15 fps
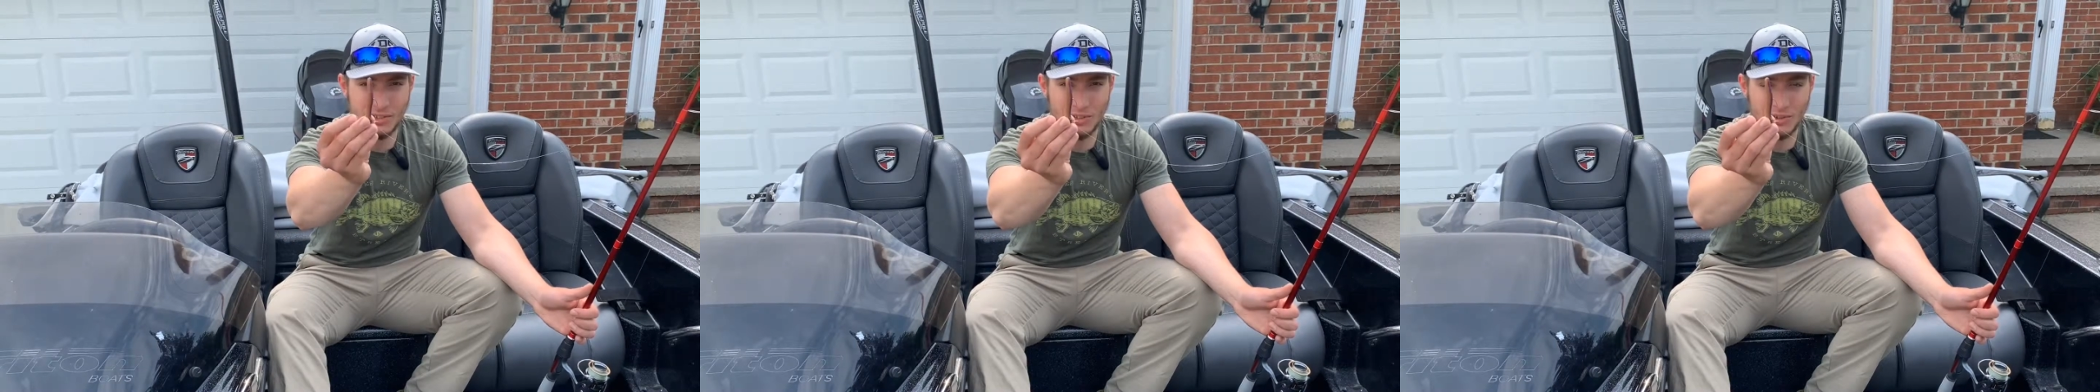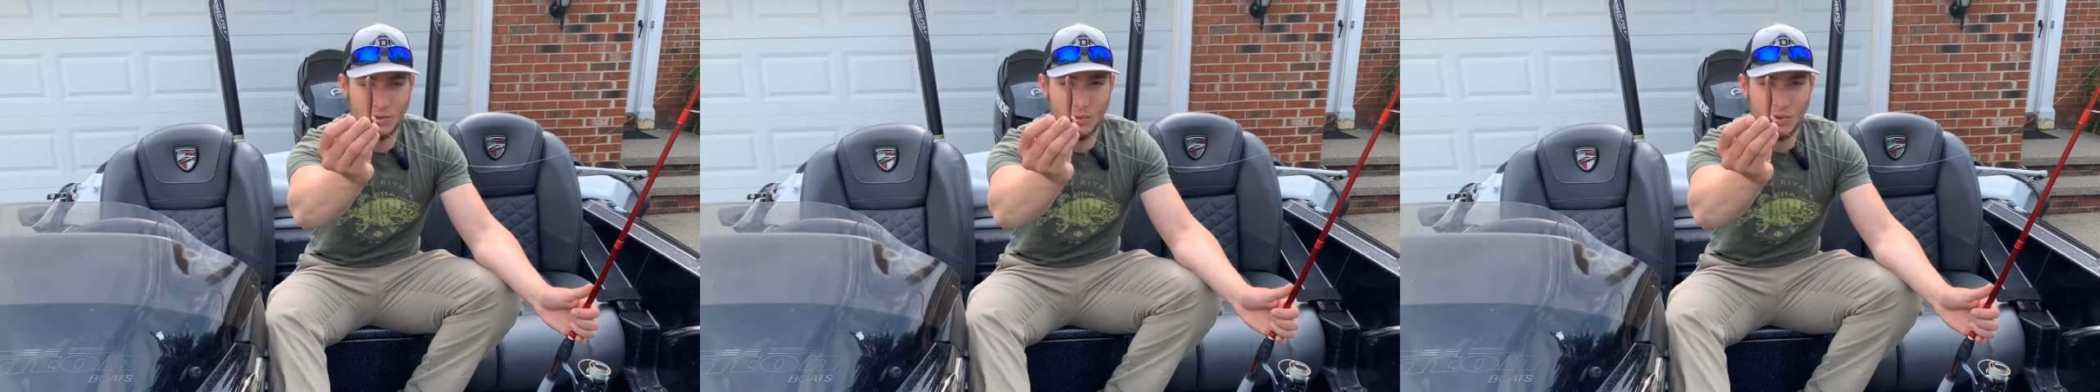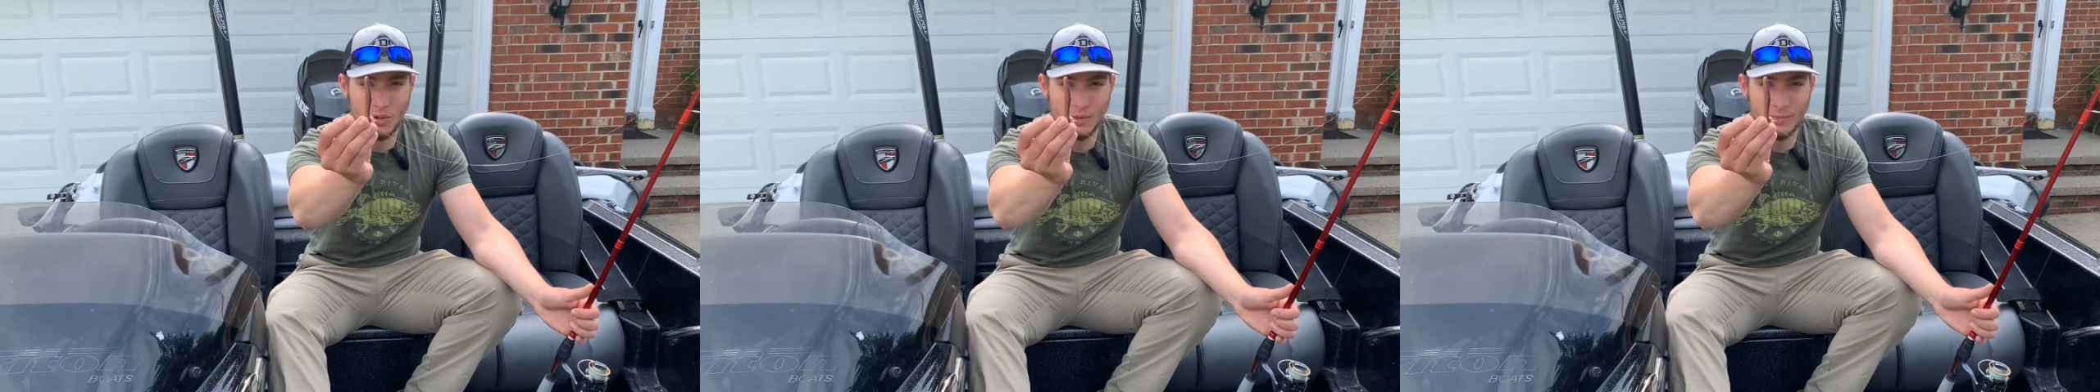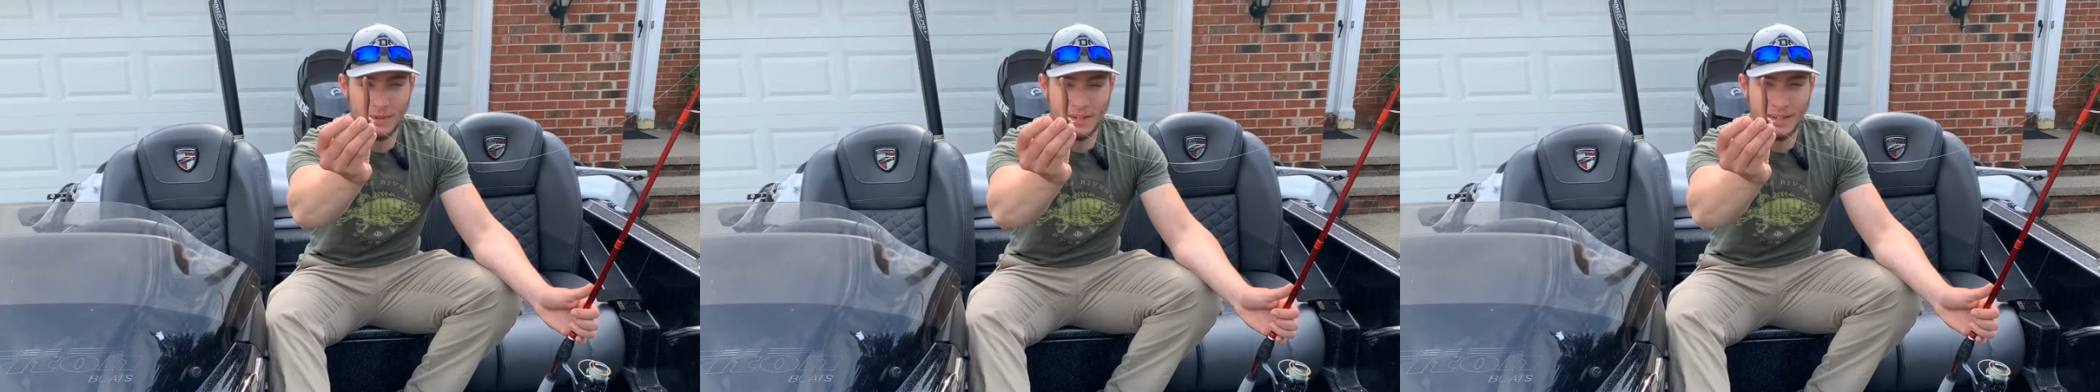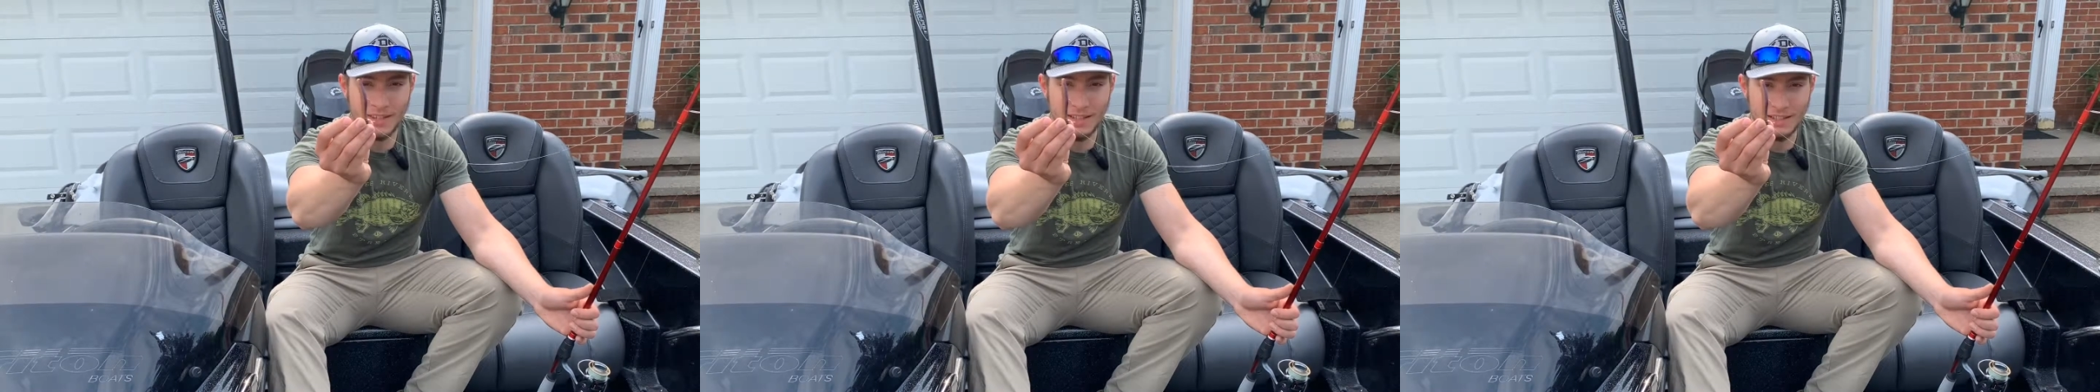little worm
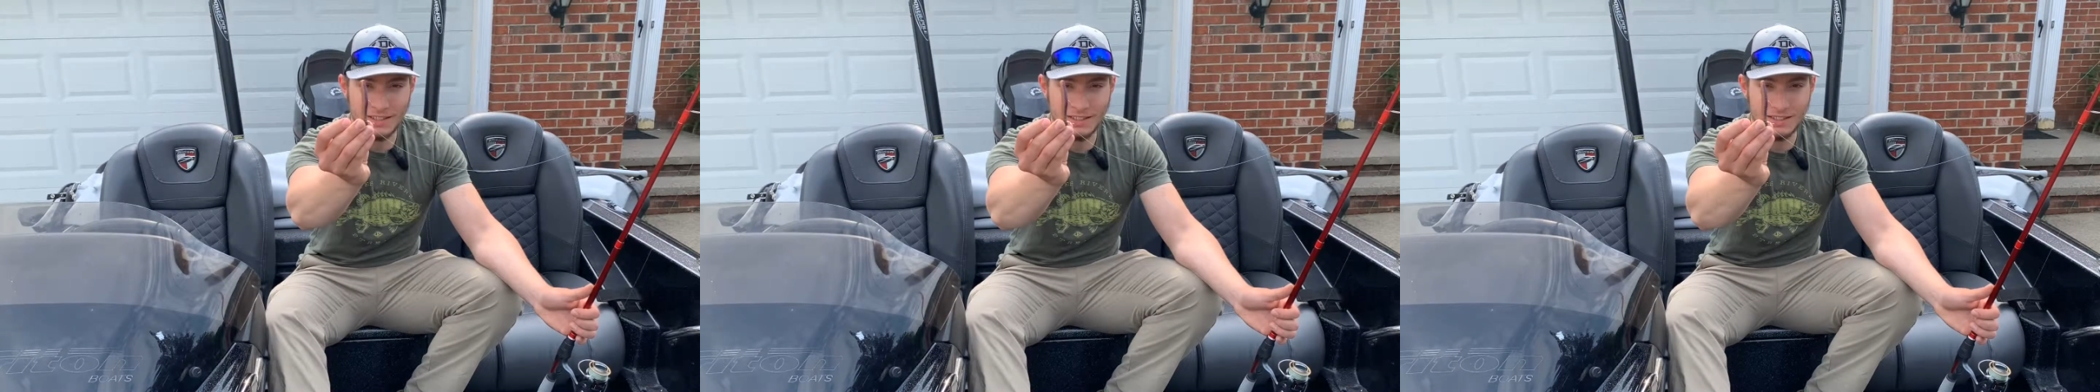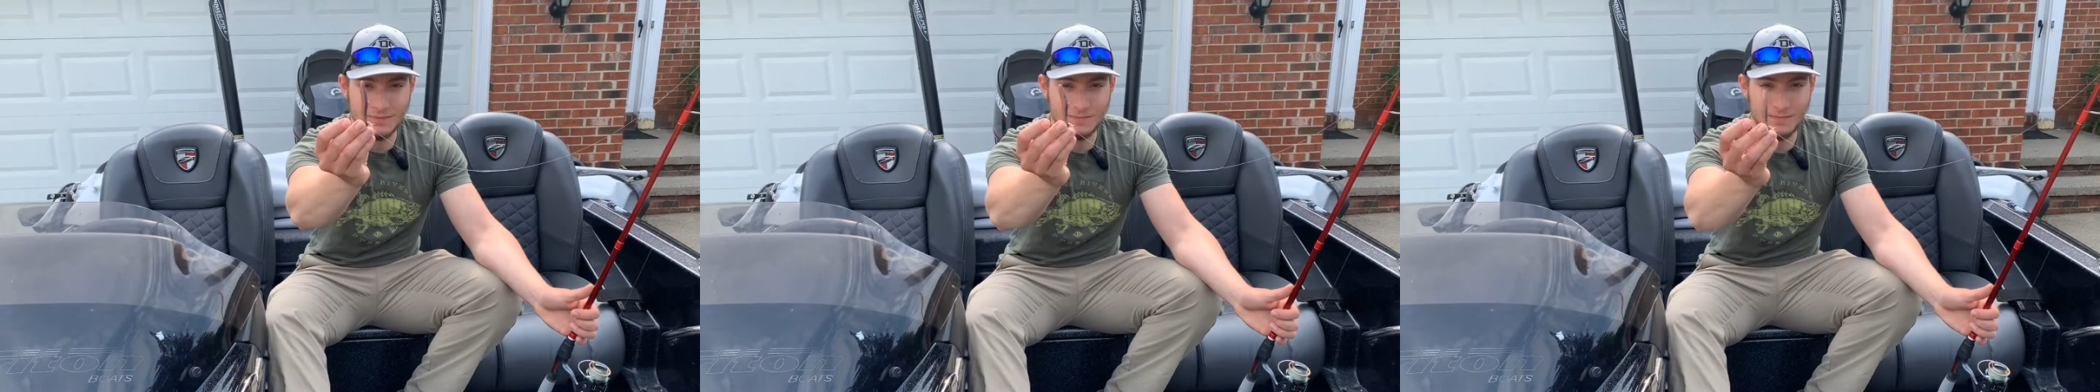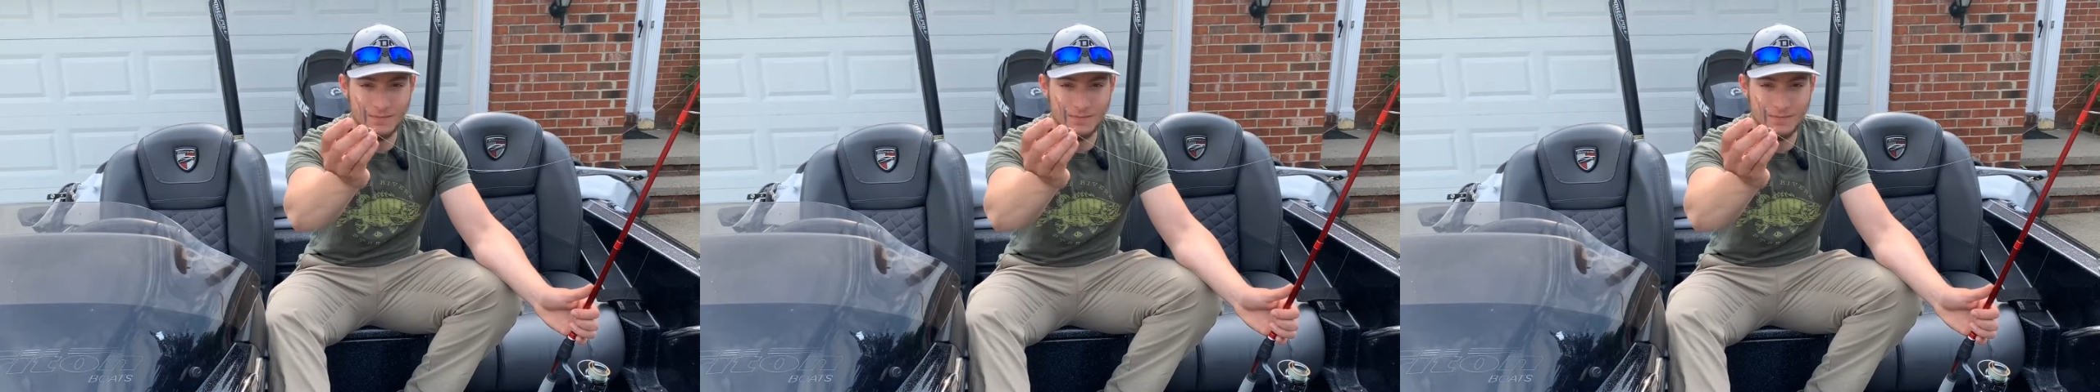like this.